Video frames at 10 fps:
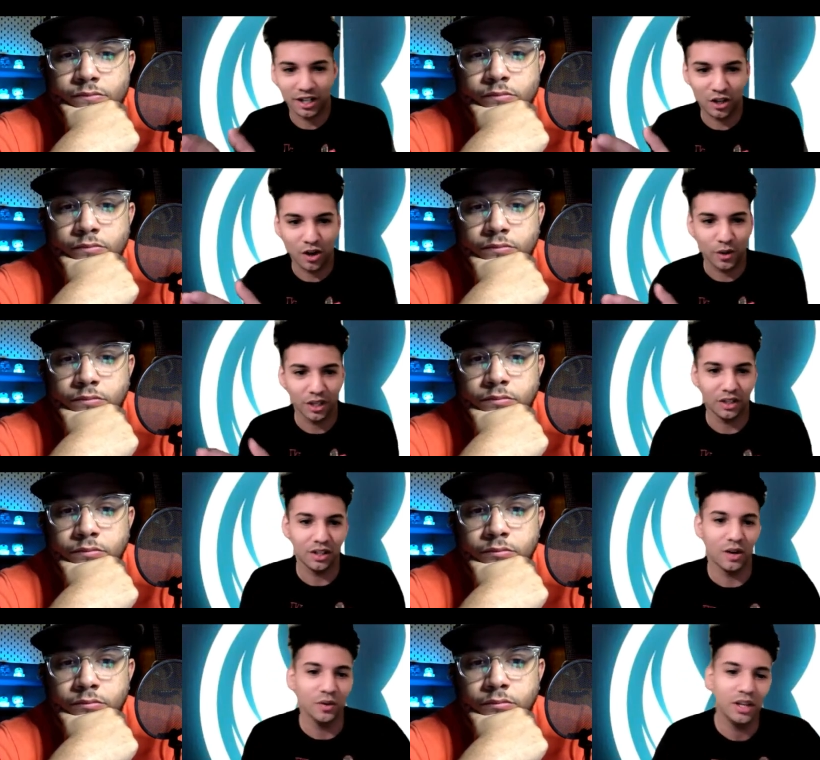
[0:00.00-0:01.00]
Speaker 1: of going, you
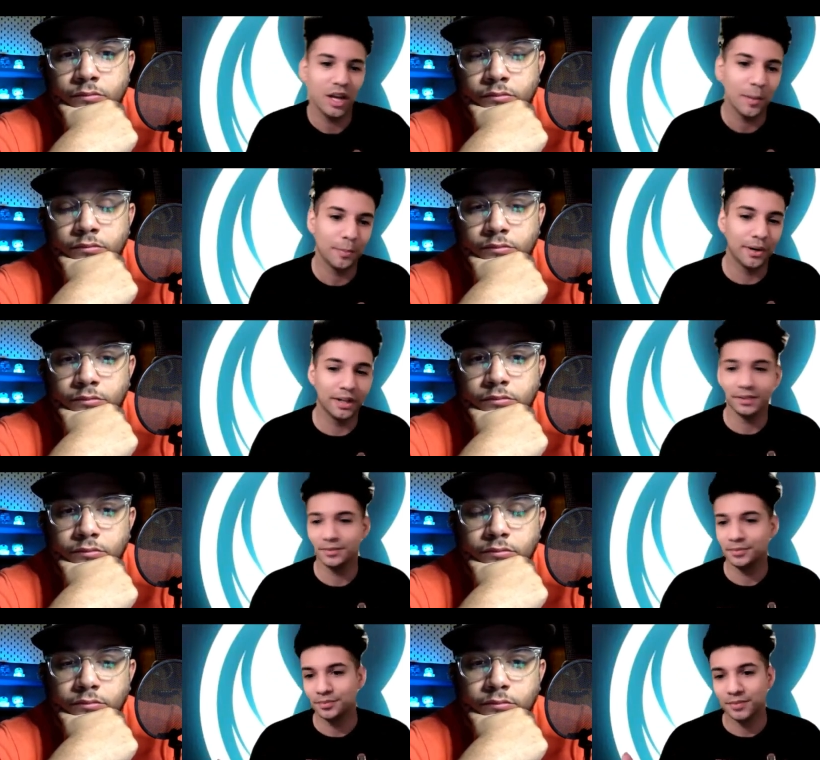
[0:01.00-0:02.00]
know? But
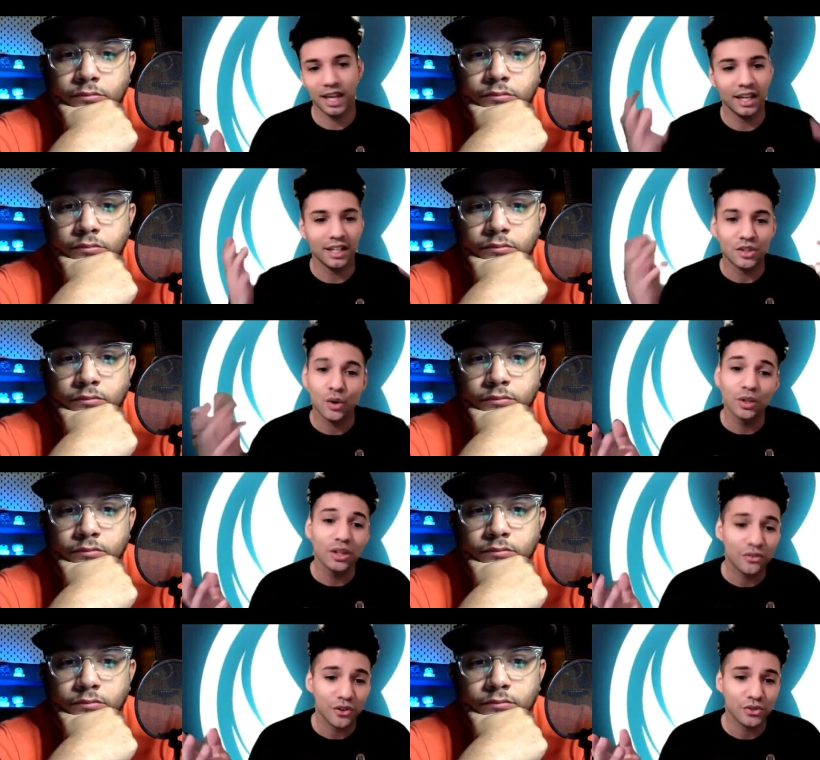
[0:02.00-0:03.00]
hey, it's only
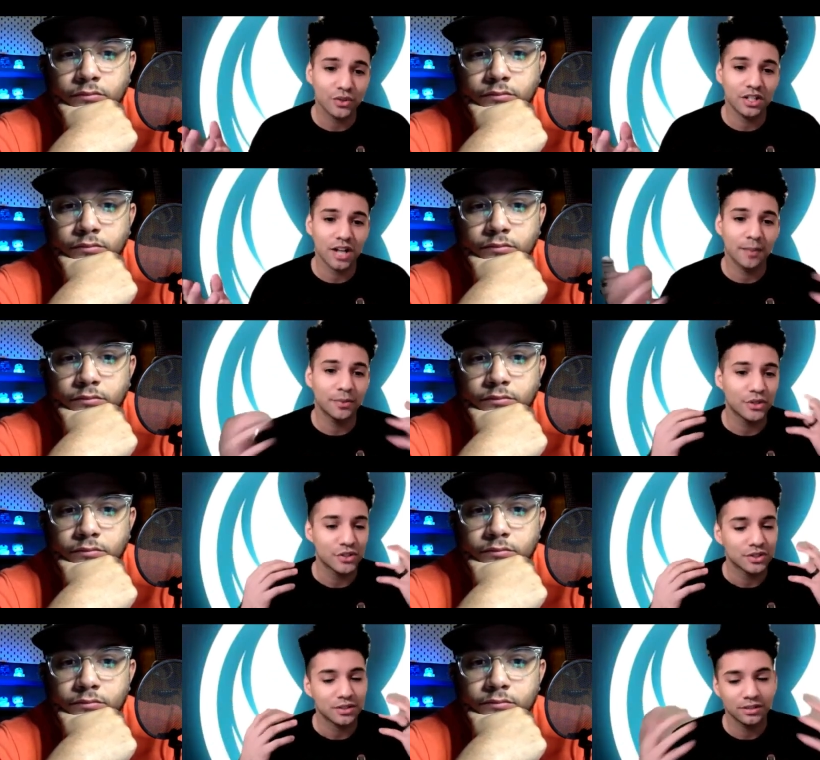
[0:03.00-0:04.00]
the first three
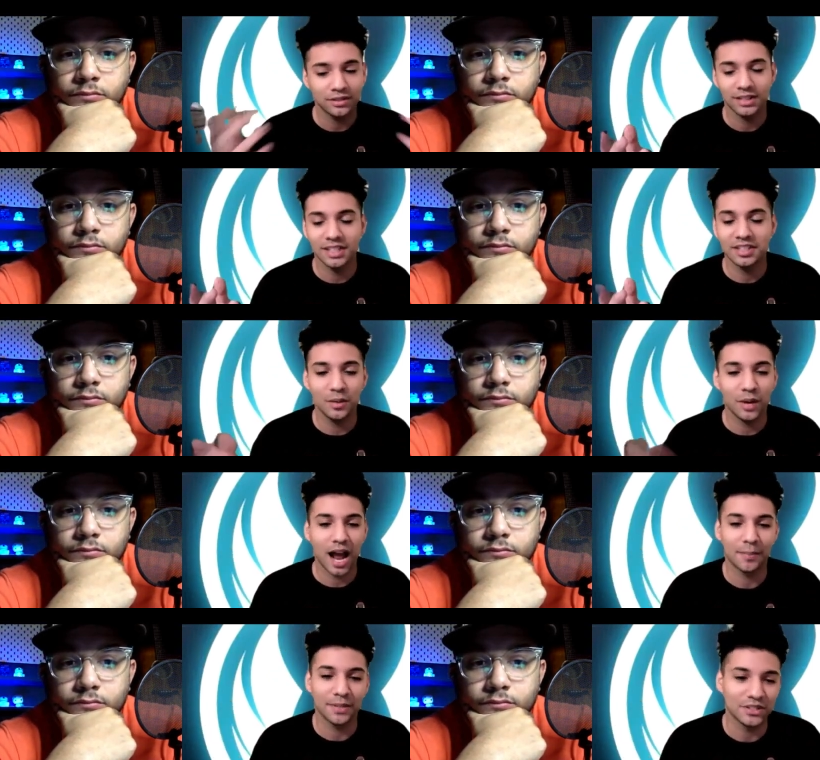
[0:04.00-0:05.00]
chapters. Let's see what
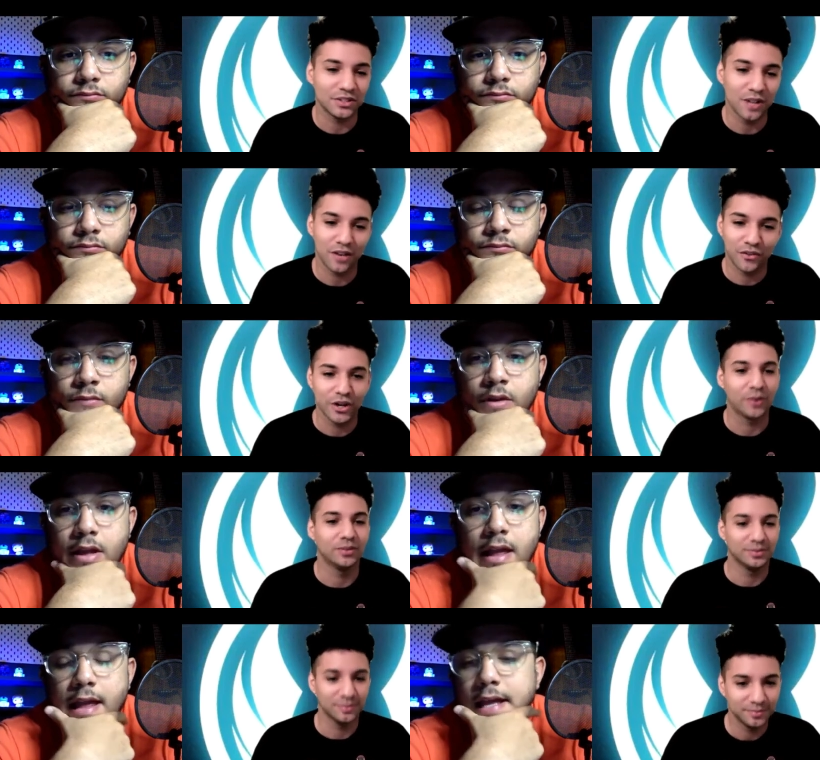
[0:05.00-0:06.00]
happens. You never know.
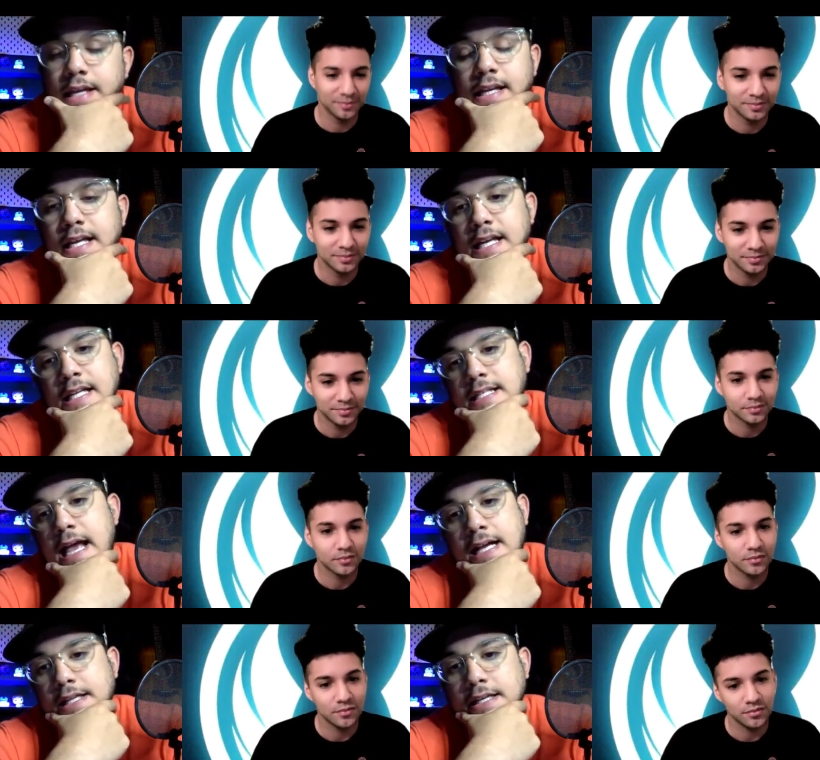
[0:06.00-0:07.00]

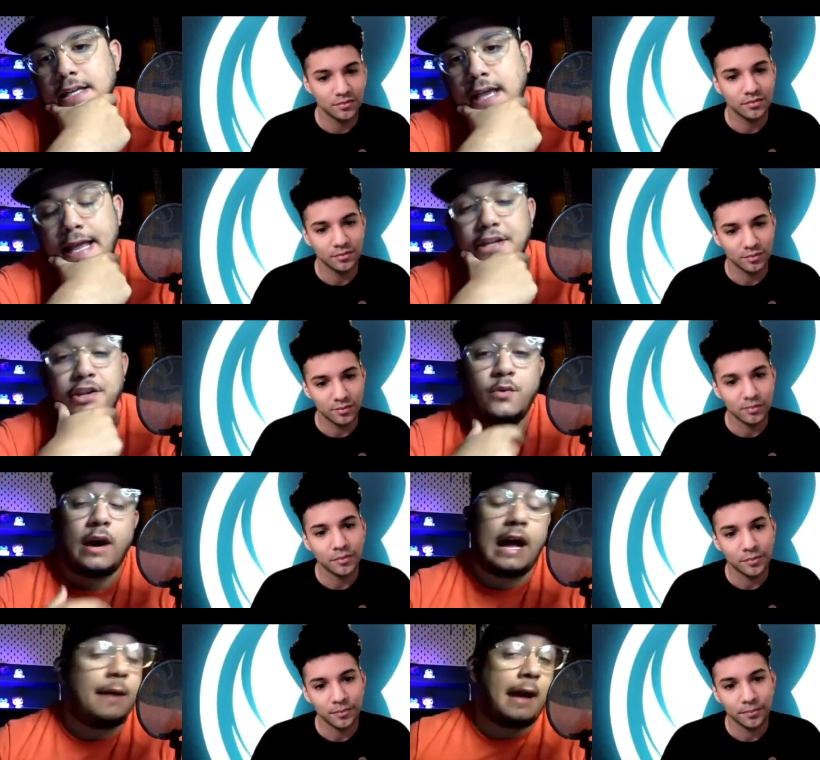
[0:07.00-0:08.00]
Speaker 2: Exactly. And you know what?
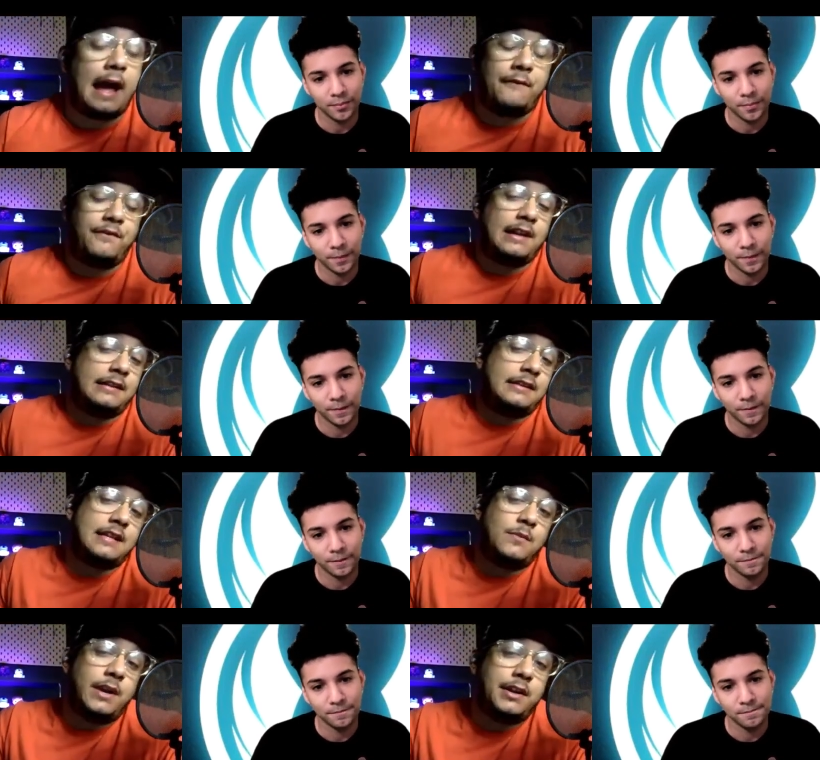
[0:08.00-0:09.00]
I, I feel like the
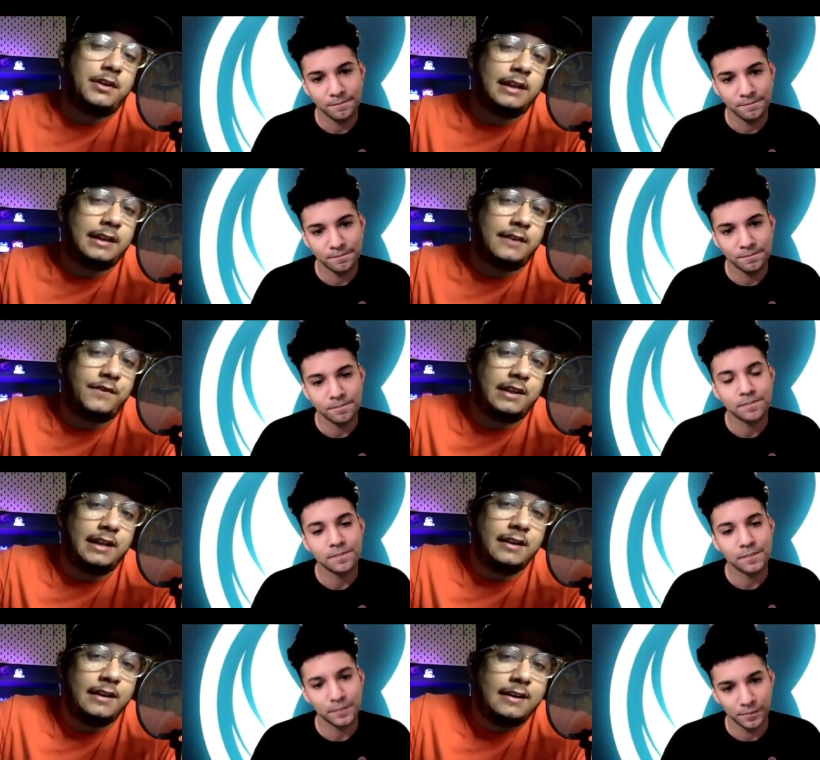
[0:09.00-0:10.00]
same way, you know, like I feel
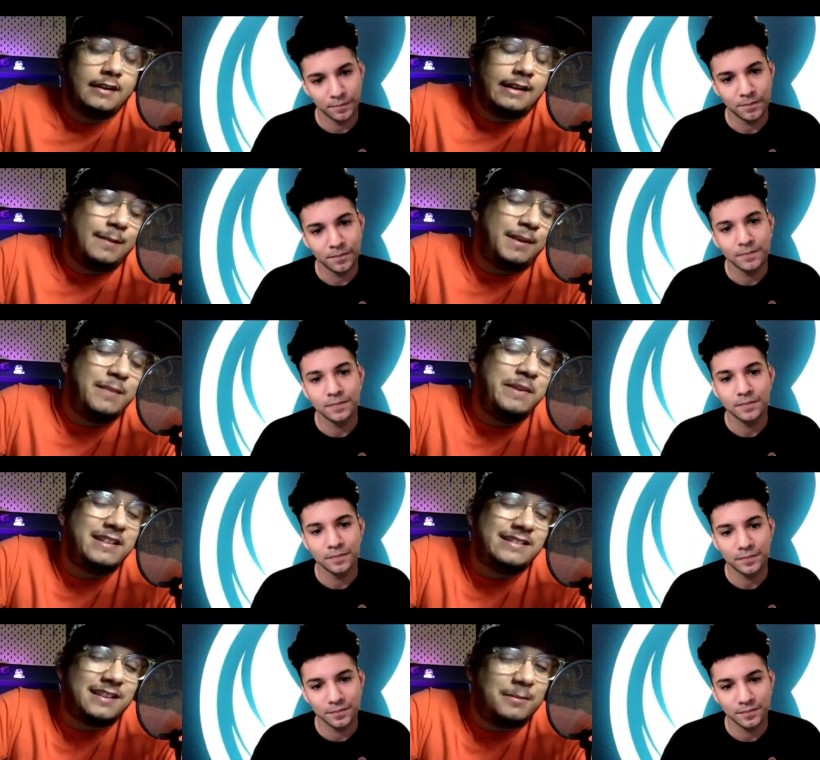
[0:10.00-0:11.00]
like, damn, give me
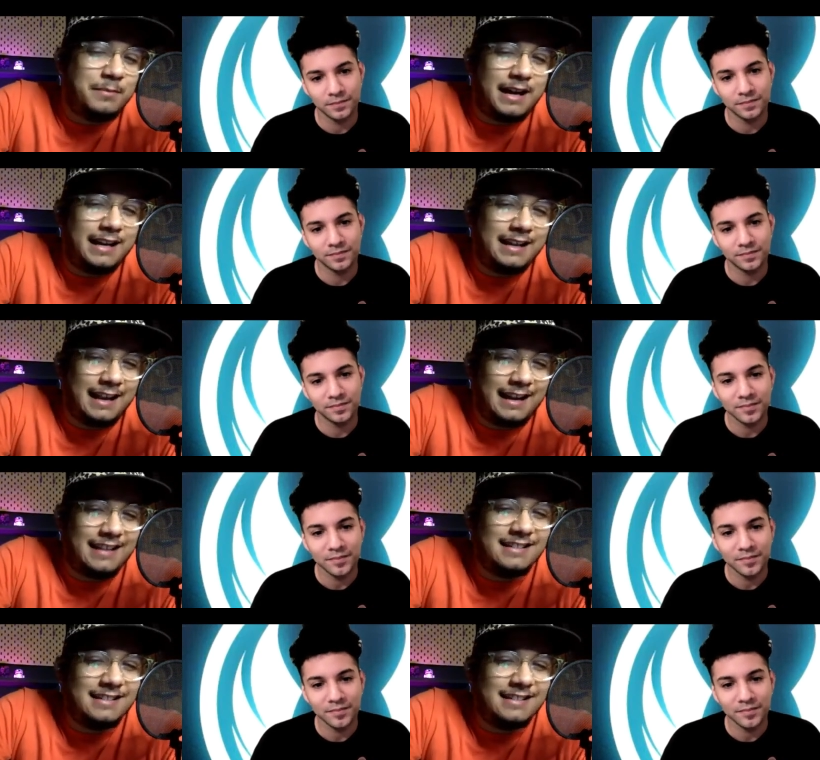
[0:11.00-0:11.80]
somebody that I can